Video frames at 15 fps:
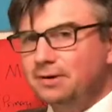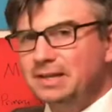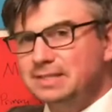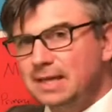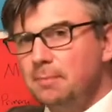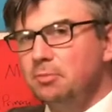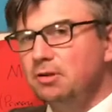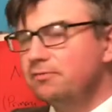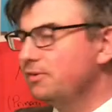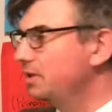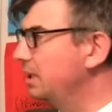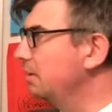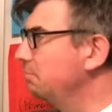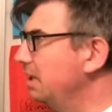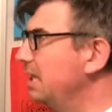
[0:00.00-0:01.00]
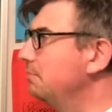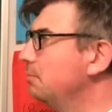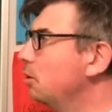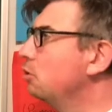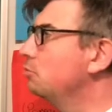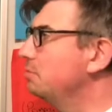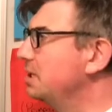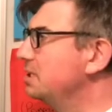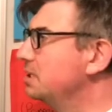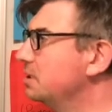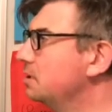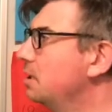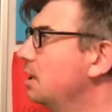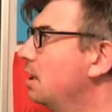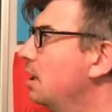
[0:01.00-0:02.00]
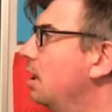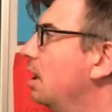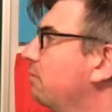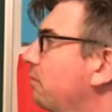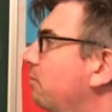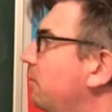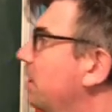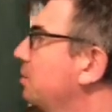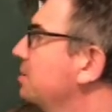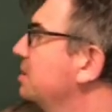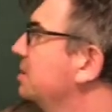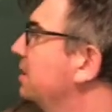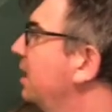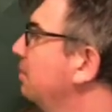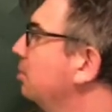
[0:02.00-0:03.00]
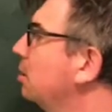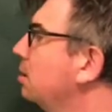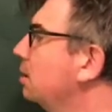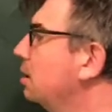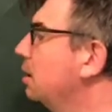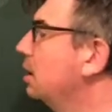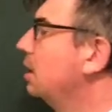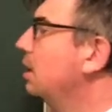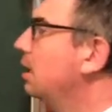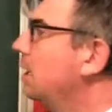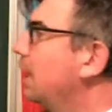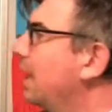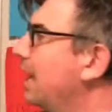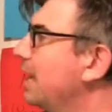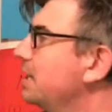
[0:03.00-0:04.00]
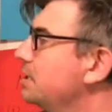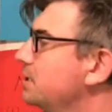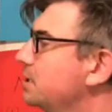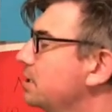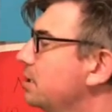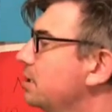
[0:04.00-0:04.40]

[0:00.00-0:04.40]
example of finding mean, mode, median of a frequency table. And